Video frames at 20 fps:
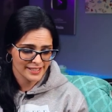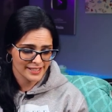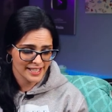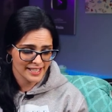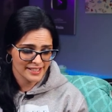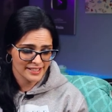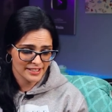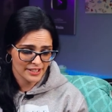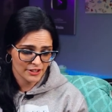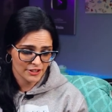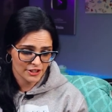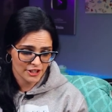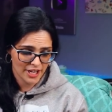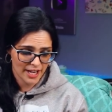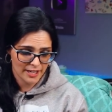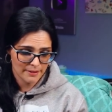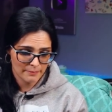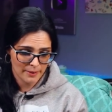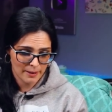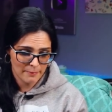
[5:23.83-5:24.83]
It says, Dear
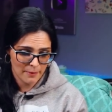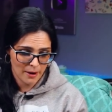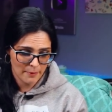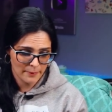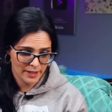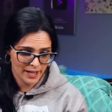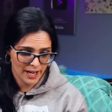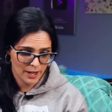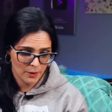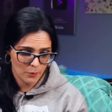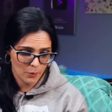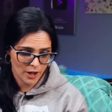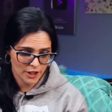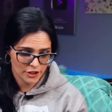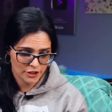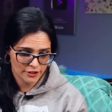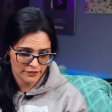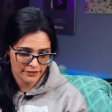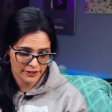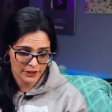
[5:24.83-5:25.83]
Jen, my mom Mom and I
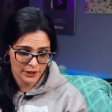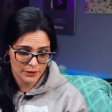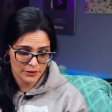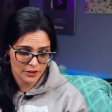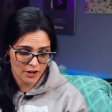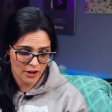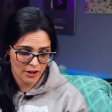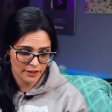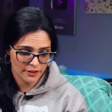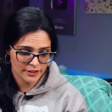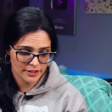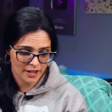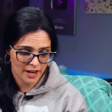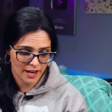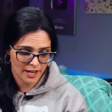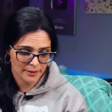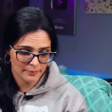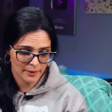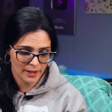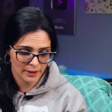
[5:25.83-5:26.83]
watch your videos all the
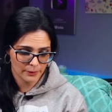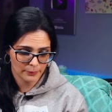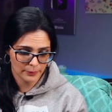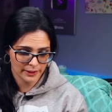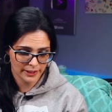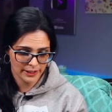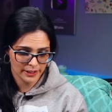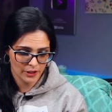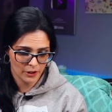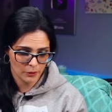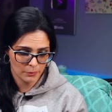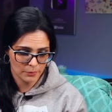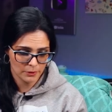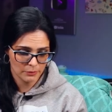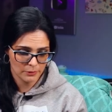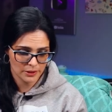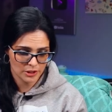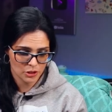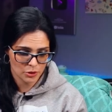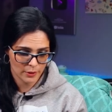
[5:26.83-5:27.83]
time. I really hope
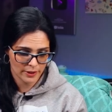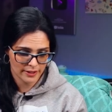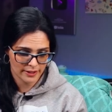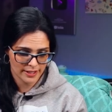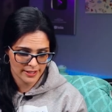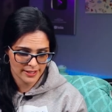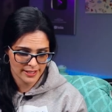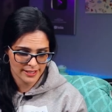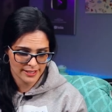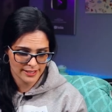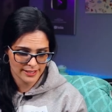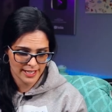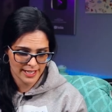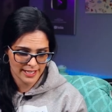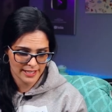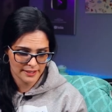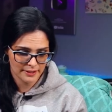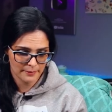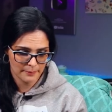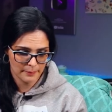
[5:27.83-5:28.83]
you enjoy this. It's
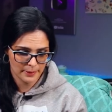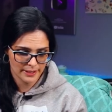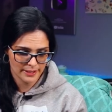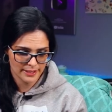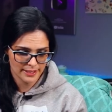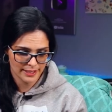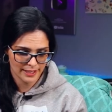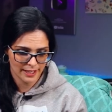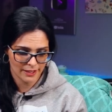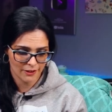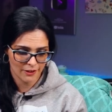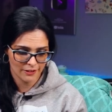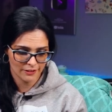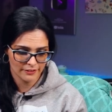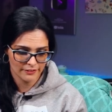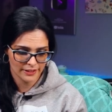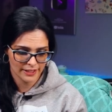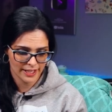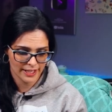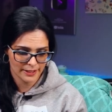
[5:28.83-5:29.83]
taken a bit to get all
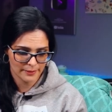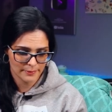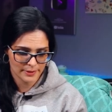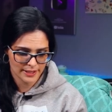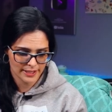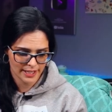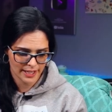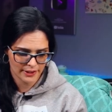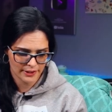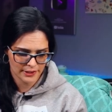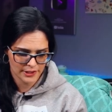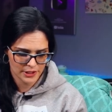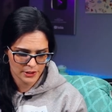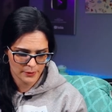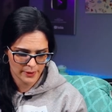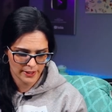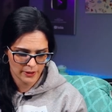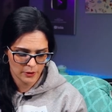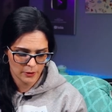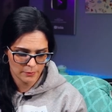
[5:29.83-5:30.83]
of the items together,
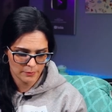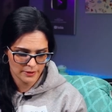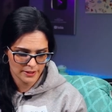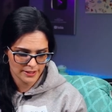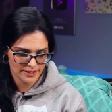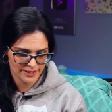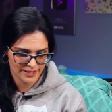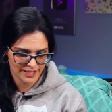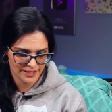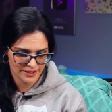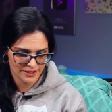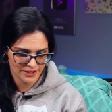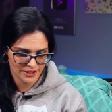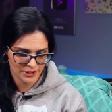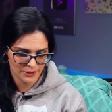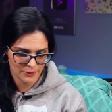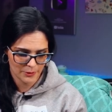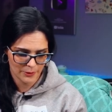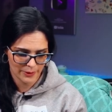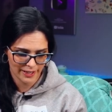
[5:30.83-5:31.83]
so I hope this gets
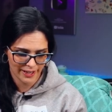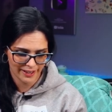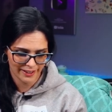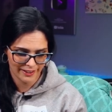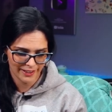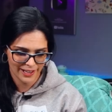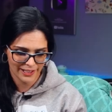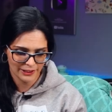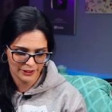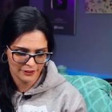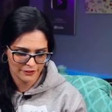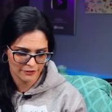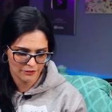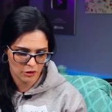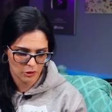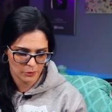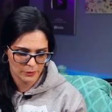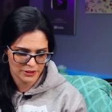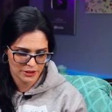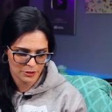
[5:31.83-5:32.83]
to you okay. I look
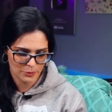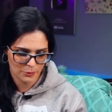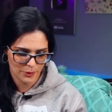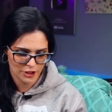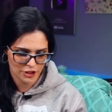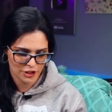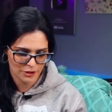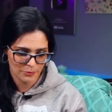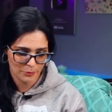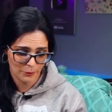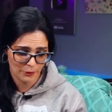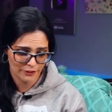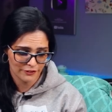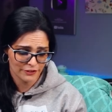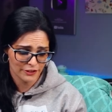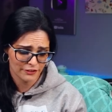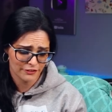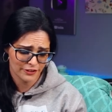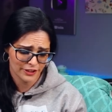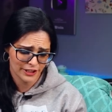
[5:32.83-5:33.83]
forward to watching more
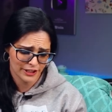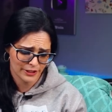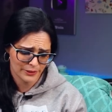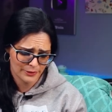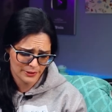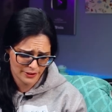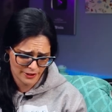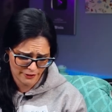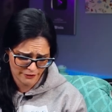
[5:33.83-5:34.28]
of your videos.